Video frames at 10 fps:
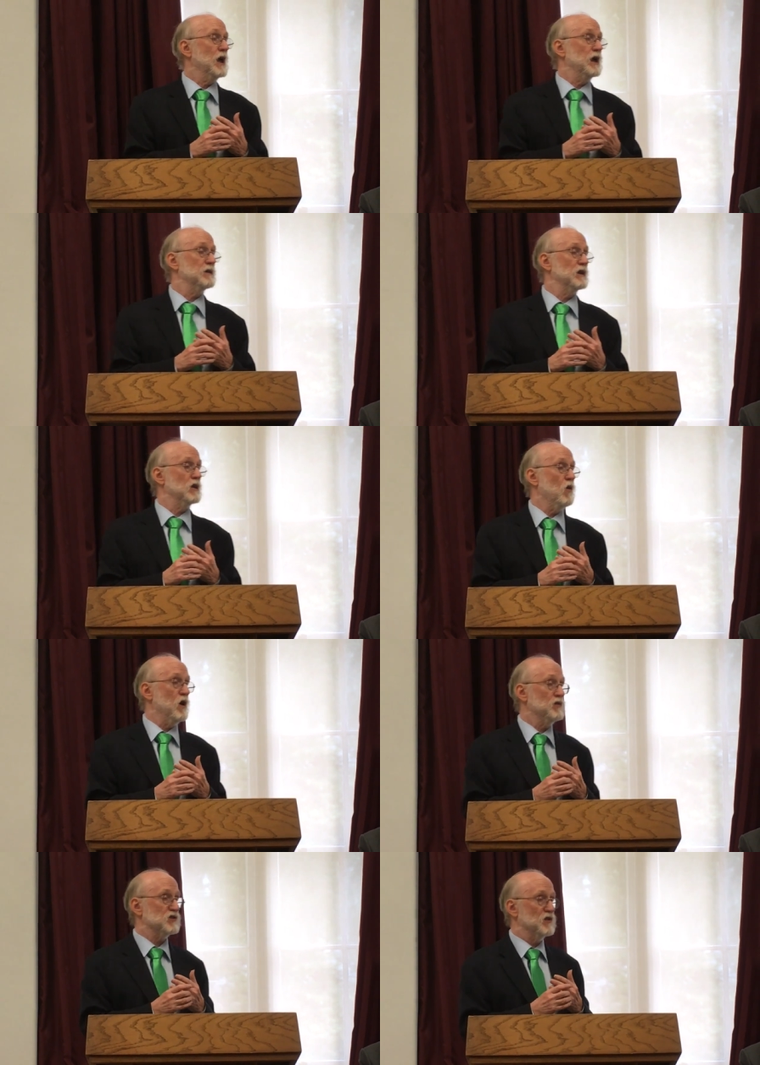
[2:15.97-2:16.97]
and the
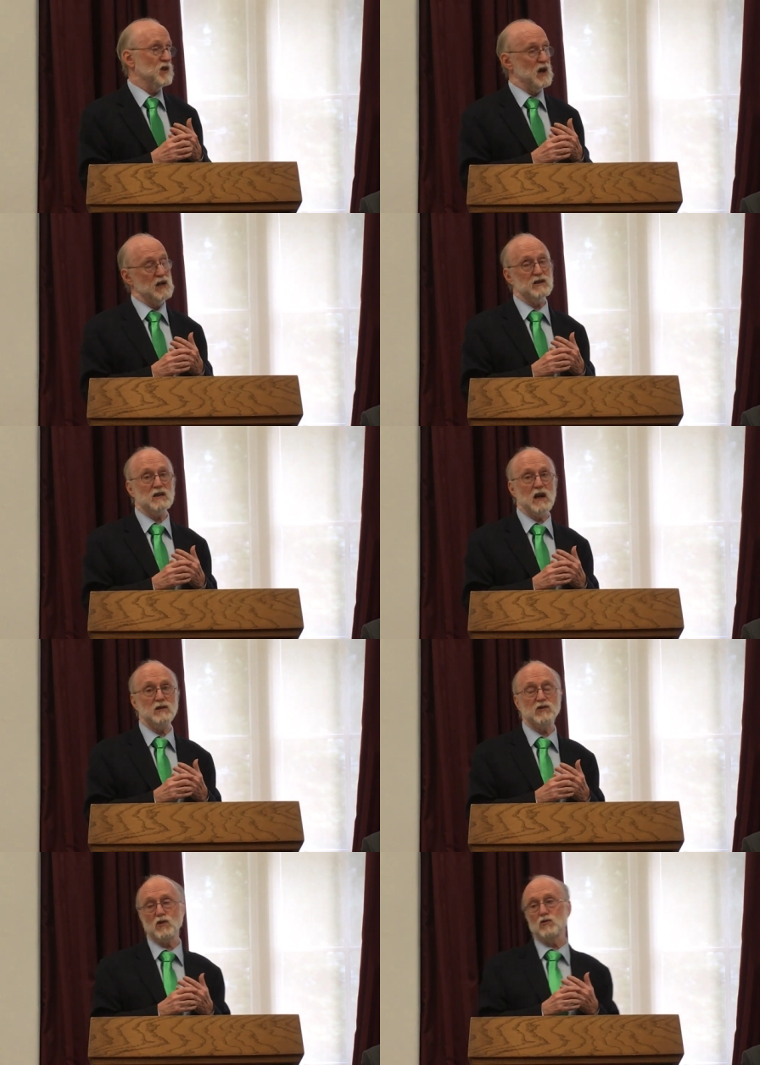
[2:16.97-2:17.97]
Office of the United
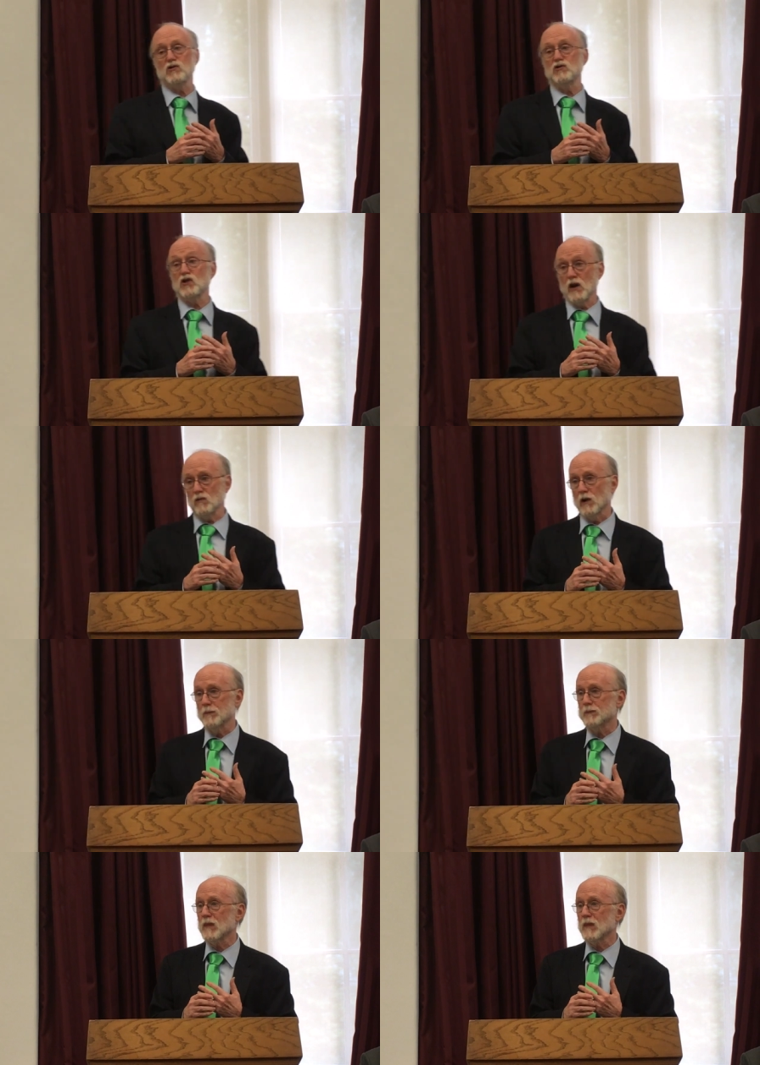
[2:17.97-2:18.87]
States Surgeon General.